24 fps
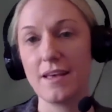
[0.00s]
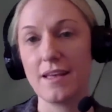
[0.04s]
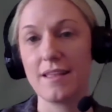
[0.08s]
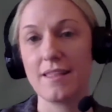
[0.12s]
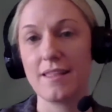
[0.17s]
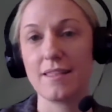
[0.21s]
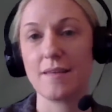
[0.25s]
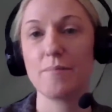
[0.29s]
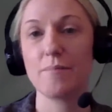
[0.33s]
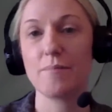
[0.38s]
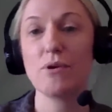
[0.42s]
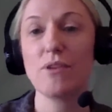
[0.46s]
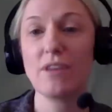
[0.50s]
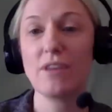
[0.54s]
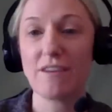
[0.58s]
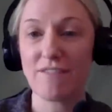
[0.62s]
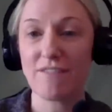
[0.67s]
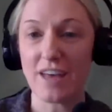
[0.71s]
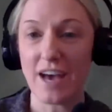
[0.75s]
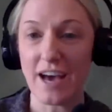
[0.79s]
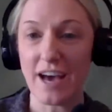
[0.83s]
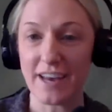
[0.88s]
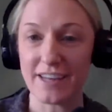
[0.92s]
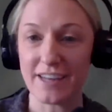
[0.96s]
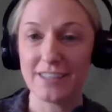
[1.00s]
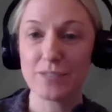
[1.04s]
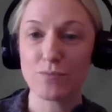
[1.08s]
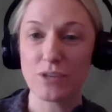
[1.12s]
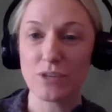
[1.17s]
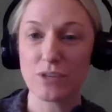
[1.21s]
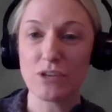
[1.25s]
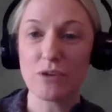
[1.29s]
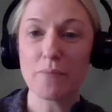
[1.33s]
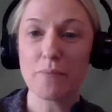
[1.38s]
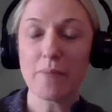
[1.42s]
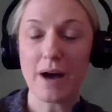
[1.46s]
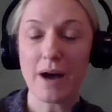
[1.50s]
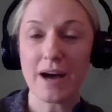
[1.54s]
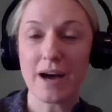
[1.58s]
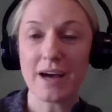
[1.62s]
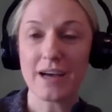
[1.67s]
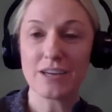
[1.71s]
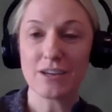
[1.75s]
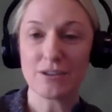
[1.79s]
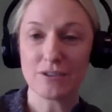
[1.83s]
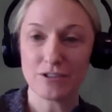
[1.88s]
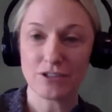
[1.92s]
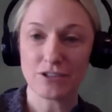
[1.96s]
The beauty of that is when you buy
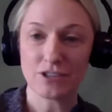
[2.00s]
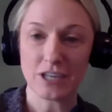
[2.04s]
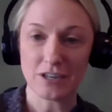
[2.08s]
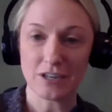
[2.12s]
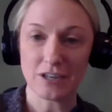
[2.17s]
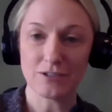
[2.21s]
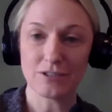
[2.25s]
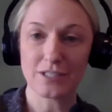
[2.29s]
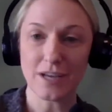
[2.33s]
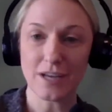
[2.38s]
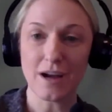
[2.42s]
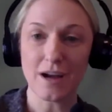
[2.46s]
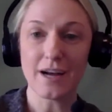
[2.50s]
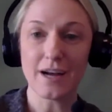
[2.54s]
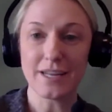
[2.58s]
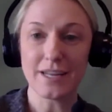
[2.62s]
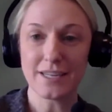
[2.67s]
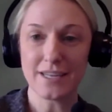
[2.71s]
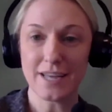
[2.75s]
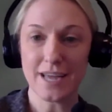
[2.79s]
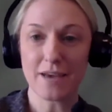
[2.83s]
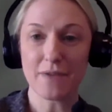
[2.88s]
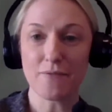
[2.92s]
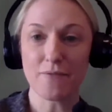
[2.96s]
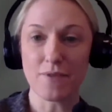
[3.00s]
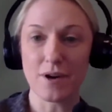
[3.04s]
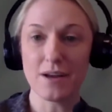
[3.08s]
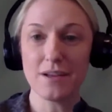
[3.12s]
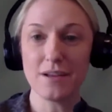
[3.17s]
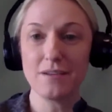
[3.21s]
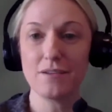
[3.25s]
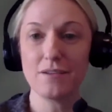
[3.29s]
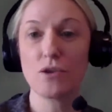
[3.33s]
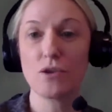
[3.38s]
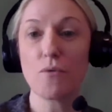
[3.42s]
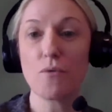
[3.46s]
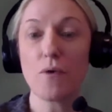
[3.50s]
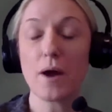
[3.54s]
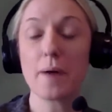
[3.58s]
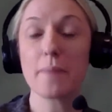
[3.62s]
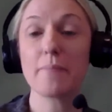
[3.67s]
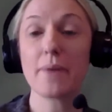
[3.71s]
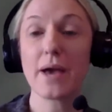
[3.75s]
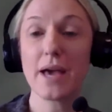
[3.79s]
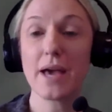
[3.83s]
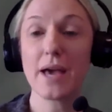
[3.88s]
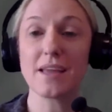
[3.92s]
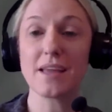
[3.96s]
your shares on day one, you
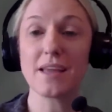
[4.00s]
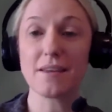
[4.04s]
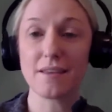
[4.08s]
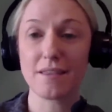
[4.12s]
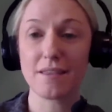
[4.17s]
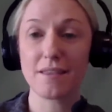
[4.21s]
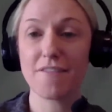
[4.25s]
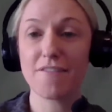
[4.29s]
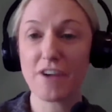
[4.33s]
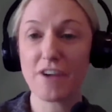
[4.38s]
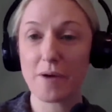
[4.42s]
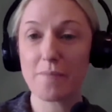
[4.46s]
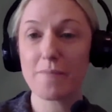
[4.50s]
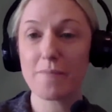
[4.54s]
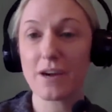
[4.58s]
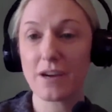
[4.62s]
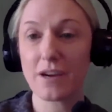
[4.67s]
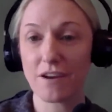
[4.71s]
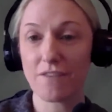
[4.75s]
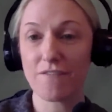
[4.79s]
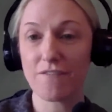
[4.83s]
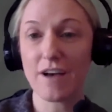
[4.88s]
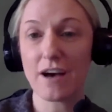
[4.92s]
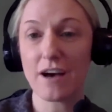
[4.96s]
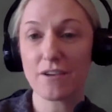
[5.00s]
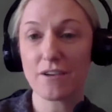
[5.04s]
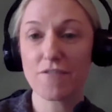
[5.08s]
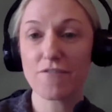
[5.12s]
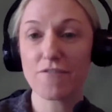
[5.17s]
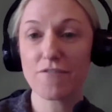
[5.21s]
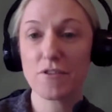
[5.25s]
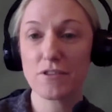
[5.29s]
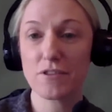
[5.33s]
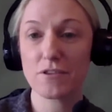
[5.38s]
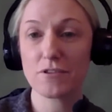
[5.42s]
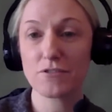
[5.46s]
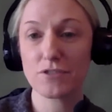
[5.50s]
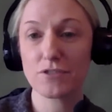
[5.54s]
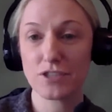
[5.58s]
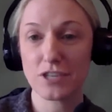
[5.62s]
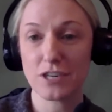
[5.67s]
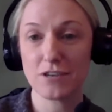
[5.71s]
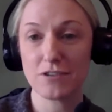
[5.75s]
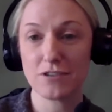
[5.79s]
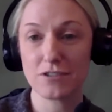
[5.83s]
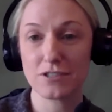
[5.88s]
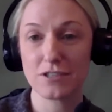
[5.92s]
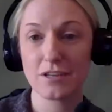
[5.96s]
are paying the fair market value for those
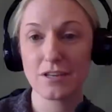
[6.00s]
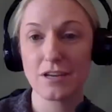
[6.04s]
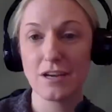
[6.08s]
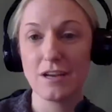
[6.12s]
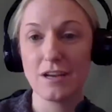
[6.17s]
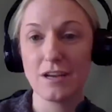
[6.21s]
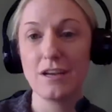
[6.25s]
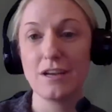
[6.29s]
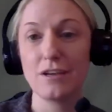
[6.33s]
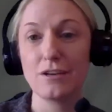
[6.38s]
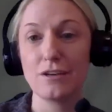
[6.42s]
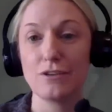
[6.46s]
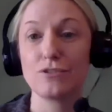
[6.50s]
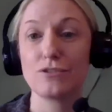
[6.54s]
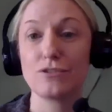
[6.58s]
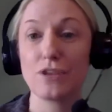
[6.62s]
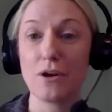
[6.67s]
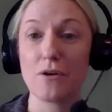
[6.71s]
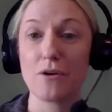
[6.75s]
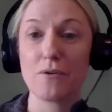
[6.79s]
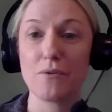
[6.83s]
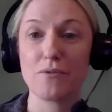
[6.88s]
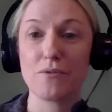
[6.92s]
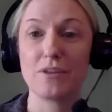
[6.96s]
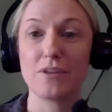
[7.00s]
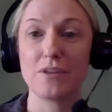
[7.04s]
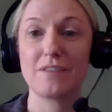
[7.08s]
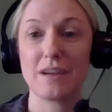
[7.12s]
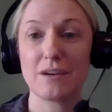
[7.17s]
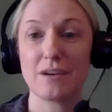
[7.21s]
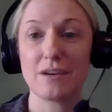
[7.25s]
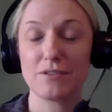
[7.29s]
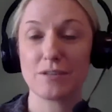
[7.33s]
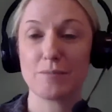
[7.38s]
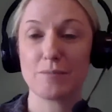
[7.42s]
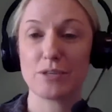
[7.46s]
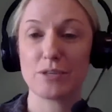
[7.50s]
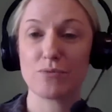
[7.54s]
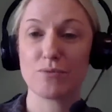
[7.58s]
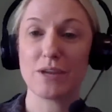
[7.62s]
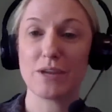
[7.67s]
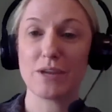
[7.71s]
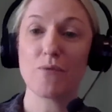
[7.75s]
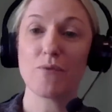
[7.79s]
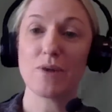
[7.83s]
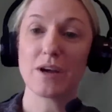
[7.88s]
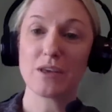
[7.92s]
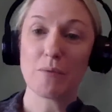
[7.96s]
shares. So the delta
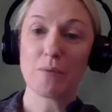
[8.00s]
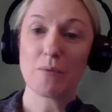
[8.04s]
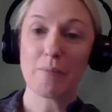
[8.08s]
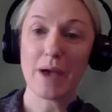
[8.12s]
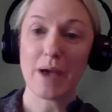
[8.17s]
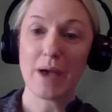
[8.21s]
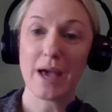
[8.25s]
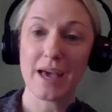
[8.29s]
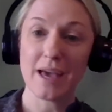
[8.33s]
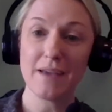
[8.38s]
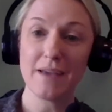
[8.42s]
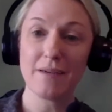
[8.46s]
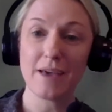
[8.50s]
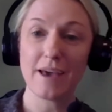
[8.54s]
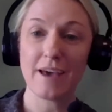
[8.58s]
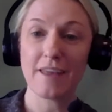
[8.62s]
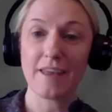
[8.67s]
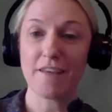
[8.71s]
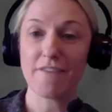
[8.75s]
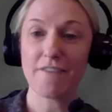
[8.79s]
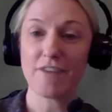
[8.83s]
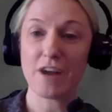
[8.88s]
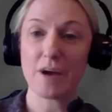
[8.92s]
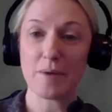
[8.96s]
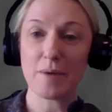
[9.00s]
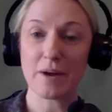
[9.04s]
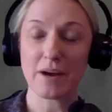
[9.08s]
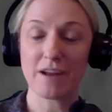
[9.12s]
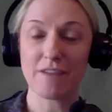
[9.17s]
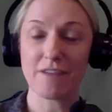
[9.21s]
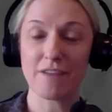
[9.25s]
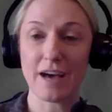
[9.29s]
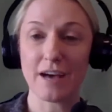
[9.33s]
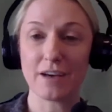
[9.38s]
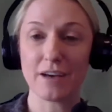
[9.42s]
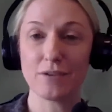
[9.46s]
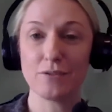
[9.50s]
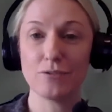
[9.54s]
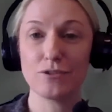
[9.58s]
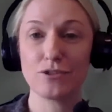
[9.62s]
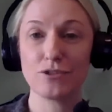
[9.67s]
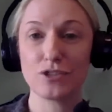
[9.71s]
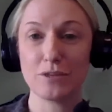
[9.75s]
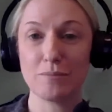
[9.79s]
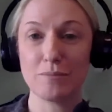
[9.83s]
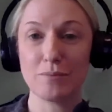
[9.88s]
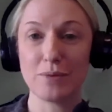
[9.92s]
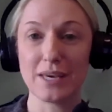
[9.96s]
between what you pay and the fair market value
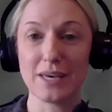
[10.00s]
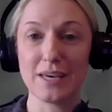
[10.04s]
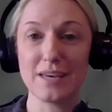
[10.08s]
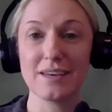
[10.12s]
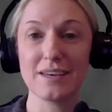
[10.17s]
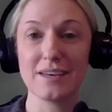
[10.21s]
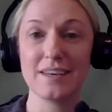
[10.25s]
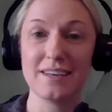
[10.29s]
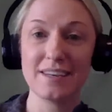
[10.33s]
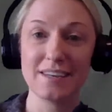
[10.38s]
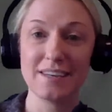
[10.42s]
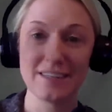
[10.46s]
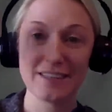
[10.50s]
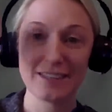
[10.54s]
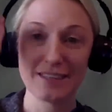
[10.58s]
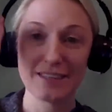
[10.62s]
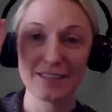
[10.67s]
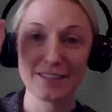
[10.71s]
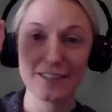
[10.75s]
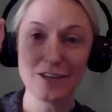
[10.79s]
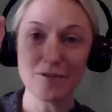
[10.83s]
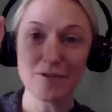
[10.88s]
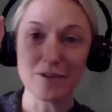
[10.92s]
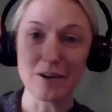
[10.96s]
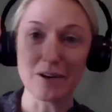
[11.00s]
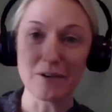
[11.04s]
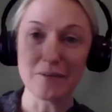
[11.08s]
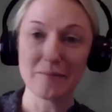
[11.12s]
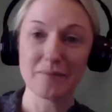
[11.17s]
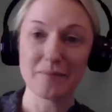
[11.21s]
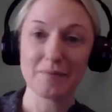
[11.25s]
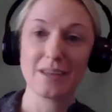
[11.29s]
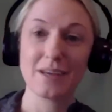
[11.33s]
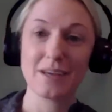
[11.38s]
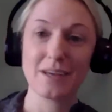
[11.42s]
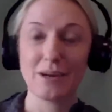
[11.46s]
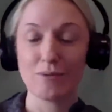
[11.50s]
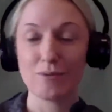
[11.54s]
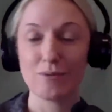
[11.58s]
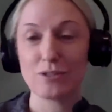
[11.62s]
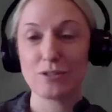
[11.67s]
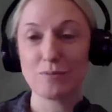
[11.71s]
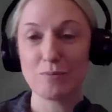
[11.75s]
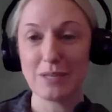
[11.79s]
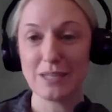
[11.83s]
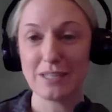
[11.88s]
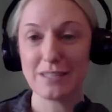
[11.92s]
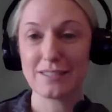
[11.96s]
should be zero,
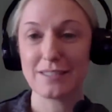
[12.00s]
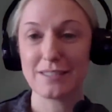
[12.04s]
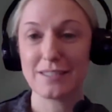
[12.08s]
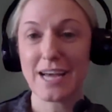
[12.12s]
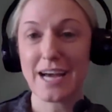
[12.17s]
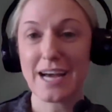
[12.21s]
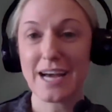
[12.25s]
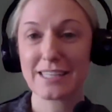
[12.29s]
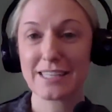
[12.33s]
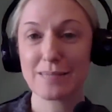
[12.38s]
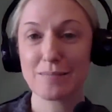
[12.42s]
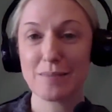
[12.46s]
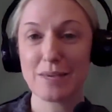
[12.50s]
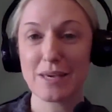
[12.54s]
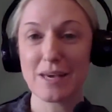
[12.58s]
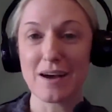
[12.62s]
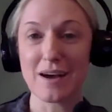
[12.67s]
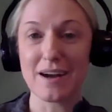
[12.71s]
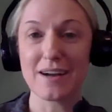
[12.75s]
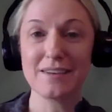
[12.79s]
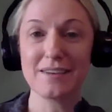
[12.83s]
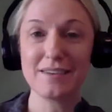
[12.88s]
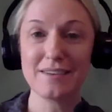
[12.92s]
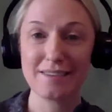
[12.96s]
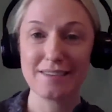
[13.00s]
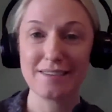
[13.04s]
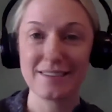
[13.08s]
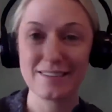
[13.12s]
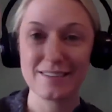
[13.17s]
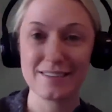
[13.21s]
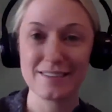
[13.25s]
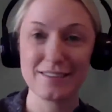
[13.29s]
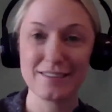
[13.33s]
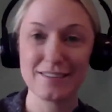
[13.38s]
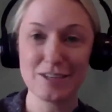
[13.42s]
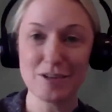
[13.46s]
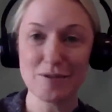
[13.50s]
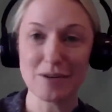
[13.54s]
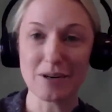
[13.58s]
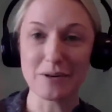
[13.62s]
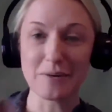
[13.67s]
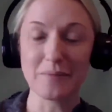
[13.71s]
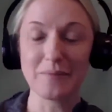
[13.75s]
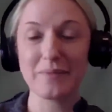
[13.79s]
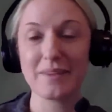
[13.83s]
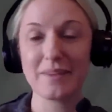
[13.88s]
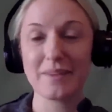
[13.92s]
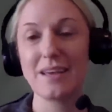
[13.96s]
which means tax me on
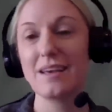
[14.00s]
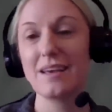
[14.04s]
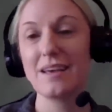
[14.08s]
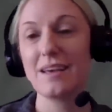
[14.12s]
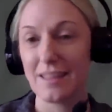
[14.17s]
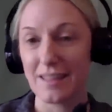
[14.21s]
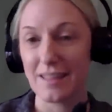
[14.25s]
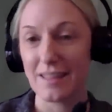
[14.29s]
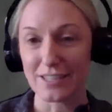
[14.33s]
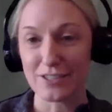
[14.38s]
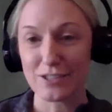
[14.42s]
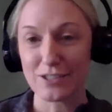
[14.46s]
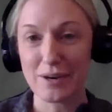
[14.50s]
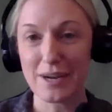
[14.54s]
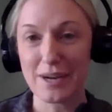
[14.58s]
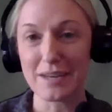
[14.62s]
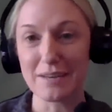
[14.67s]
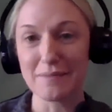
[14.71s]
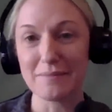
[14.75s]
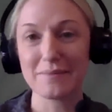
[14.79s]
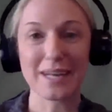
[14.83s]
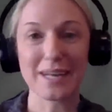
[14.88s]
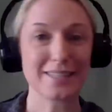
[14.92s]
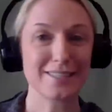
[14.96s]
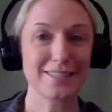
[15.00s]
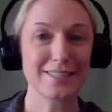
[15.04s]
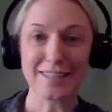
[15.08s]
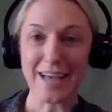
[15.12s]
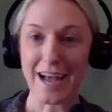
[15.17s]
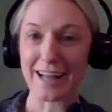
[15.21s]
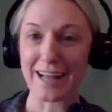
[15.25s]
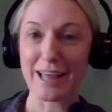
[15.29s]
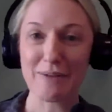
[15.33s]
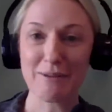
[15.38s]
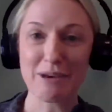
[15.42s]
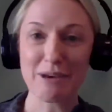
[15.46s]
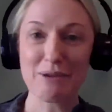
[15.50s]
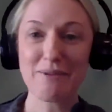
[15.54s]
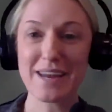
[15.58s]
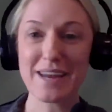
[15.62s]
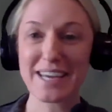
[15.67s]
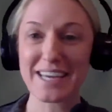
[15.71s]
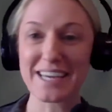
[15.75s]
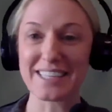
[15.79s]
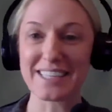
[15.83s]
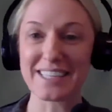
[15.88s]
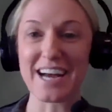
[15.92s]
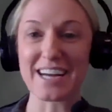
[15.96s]
zero. Perfect. That's great. That's exactly what you want
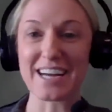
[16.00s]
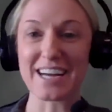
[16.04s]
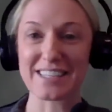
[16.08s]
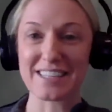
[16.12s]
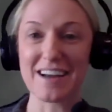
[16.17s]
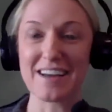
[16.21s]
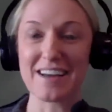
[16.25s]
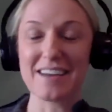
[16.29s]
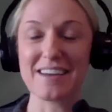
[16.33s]
to get taxed on.